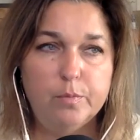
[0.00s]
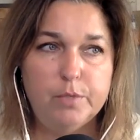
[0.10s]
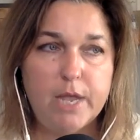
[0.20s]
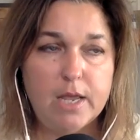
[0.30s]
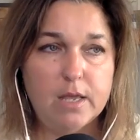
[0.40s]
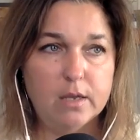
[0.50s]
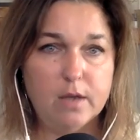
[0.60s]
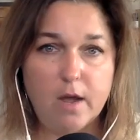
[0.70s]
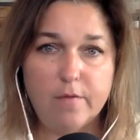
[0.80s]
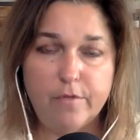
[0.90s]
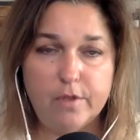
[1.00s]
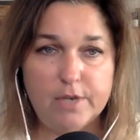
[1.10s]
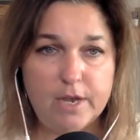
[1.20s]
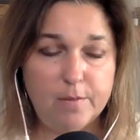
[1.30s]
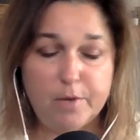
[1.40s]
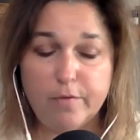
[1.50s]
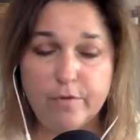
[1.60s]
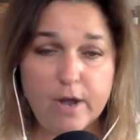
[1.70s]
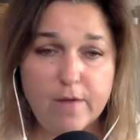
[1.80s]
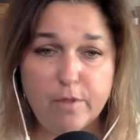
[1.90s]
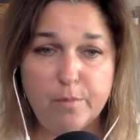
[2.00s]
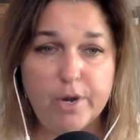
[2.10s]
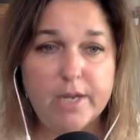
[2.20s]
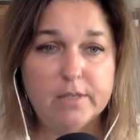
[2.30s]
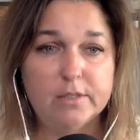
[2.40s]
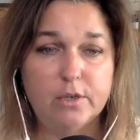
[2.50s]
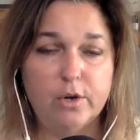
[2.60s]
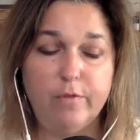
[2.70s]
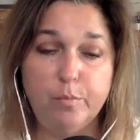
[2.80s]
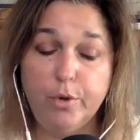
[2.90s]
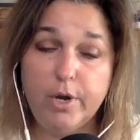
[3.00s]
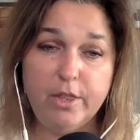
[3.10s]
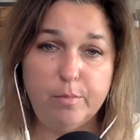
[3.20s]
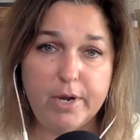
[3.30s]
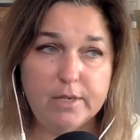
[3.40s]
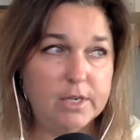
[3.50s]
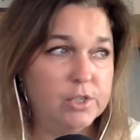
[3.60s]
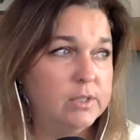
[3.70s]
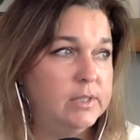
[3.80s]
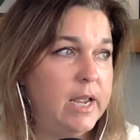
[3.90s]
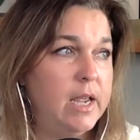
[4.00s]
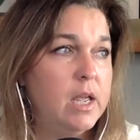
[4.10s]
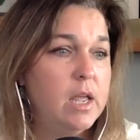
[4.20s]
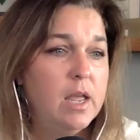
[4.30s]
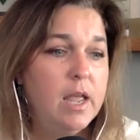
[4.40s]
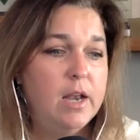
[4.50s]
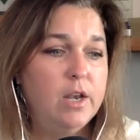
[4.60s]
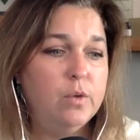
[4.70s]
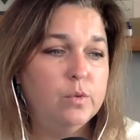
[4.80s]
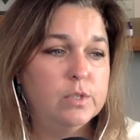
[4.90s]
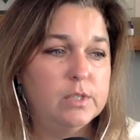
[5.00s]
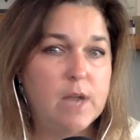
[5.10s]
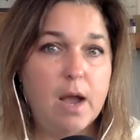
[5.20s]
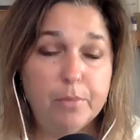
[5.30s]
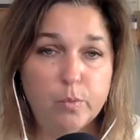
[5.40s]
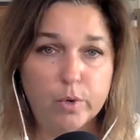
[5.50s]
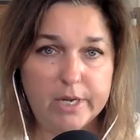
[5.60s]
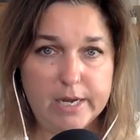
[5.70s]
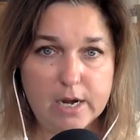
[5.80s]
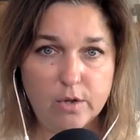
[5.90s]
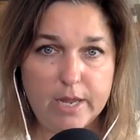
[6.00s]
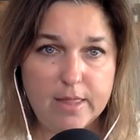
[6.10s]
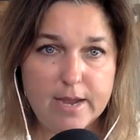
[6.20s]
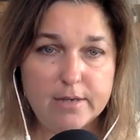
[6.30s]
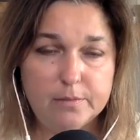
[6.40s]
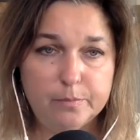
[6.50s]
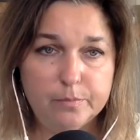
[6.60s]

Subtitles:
take your foot off the brakes, or if you put on the brakes, I should say, and you stop working out like that,